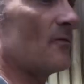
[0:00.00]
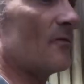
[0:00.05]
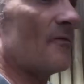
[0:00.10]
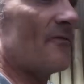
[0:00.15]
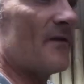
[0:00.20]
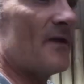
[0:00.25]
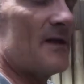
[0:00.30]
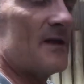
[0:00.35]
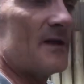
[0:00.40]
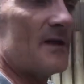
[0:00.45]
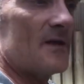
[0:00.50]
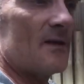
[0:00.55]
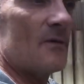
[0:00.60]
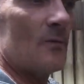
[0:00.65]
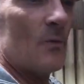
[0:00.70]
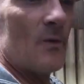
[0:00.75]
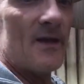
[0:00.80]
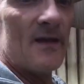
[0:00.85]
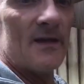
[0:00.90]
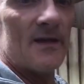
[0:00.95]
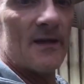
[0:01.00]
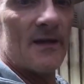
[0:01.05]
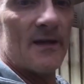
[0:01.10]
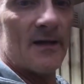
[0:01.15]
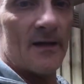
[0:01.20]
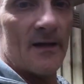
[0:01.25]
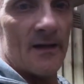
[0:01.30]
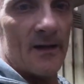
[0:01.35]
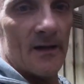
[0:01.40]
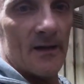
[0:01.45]
feed it, weed
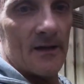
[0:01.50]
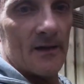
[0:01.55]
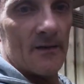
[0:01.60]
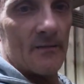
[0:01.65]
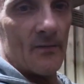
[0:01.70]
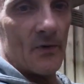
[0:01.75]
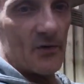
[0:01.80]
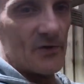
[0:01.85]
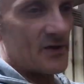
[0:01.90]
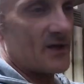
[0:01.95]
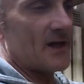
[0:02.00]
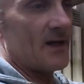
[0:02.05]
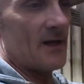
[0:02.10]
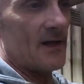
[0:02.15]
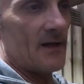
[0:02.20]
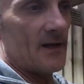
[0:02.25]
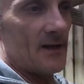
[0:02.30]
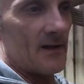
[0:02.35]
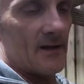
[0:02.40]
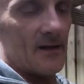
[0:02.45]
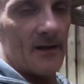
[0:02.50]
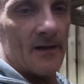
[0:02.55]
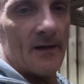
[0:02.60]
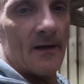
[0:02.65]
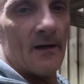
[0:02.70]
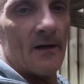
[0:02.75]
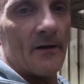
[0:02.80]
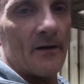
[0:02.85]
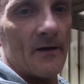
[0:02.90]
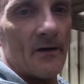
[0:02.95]
it, moss kill it,
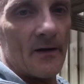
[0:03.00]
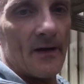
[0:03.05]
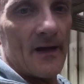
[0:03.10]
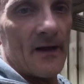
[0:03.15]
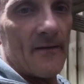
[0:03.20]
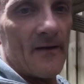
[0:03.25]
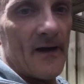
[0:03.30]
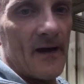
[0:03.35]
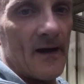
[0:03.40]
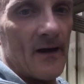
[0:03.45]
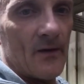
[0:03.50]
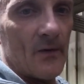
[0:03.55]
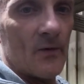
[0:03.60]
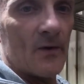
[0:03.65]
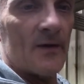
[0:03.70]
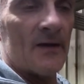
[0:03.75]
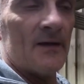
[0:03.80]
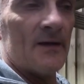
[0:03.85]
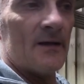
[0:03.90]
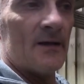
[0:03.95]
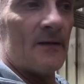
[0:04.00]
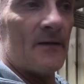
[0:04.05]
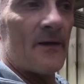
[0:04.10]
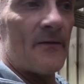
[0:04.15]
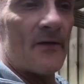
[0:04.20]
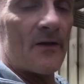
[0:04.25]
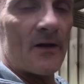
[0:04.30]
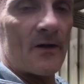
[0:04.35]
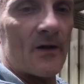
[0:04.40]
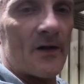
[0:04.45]
and I'll get that out.
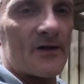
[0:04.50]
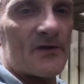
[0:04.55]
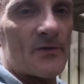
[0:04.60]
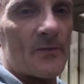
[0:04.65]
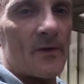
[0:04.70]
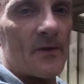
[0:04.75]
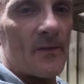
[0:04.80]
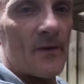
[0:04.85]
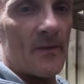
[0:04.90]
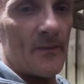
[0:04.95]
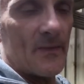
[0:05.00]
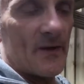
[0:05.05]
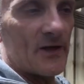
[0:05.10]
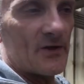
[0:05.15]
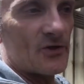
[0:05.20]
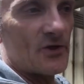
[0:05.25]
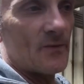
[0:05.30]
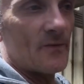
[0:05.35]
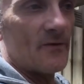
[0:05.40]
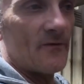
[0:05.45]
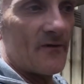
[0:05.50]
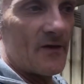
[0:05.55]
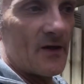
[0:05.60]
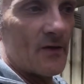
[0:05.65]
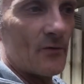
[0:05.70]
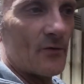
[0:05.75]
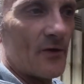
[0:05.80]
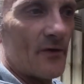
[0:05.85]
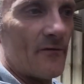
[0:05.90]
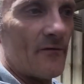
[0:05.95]
Then the grass will be a bit patchy, but you've
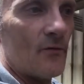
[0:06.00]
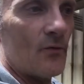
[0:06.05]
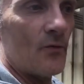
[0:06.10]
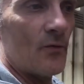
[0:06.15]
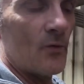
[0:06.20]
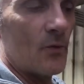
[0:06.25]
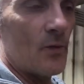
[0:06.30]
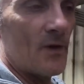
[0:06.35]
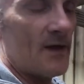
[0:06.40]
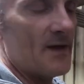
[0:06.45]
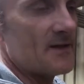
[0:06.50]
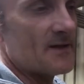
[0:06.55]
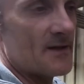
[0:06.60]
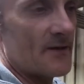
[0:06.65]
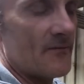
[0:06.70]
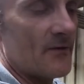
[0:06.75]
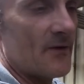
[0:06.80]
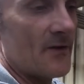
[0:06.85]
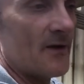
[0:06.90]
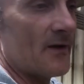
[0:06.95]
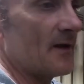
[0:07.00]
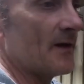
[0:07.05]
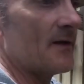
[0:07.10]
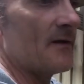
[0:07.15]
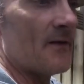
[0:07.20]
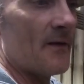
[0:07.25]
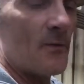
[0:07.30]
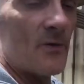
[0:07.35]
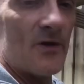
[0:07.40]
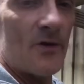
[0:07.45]
killed off all the weeds and everything.
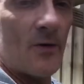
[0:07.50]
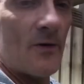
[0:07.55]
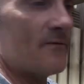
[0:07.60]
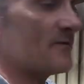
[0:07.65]
Then when you